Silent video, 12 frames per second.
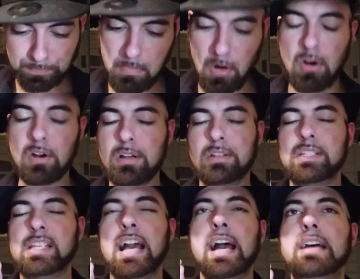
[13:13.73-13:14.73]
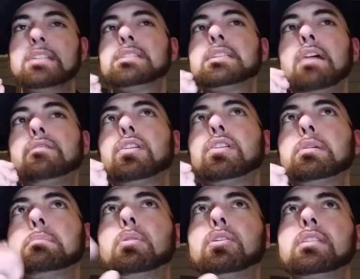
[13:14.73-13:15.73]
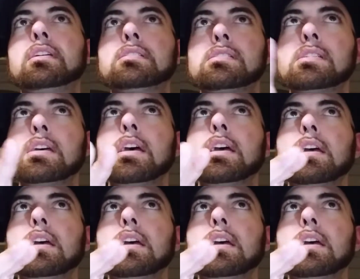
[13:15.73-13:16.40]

Barnes has definitely put this